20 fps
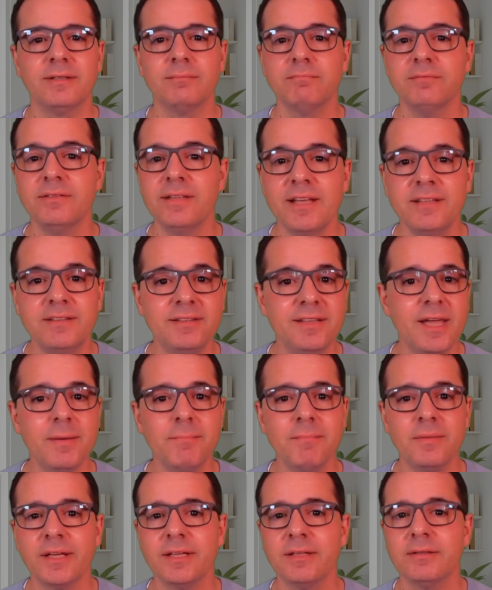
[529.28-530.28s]
Next
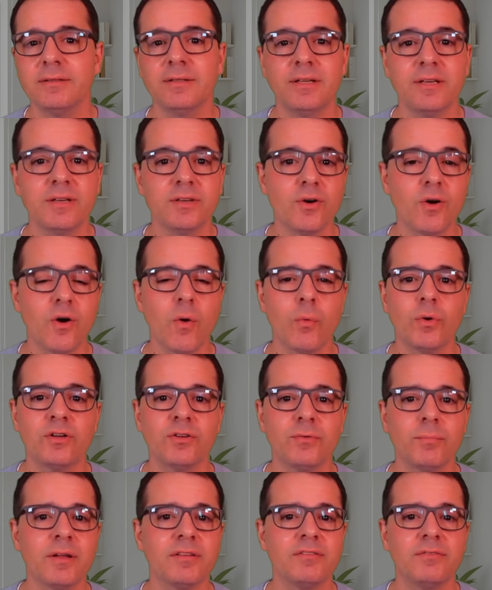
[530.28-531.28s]
topic. Always
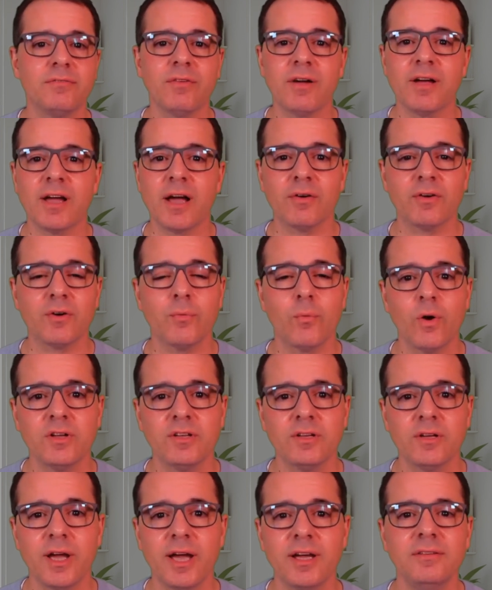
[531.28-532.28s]
specify how you
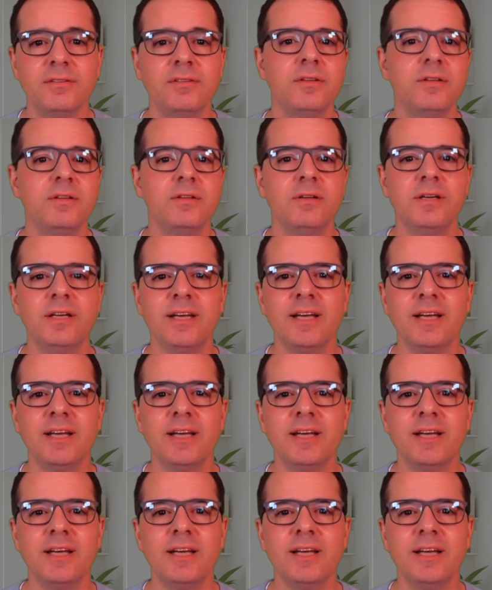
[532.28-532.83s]
want your answer.